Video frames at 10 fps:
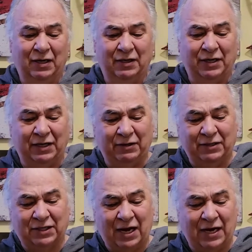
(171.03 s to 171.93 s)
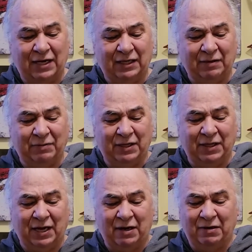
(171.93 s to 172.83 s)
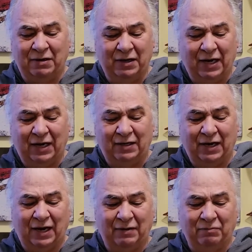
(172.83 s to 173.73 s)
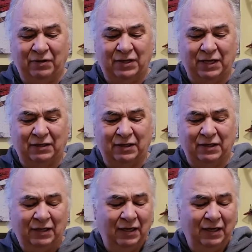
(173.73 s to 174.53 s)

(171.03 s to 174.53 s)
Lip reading: Then you're sliding them in there and things,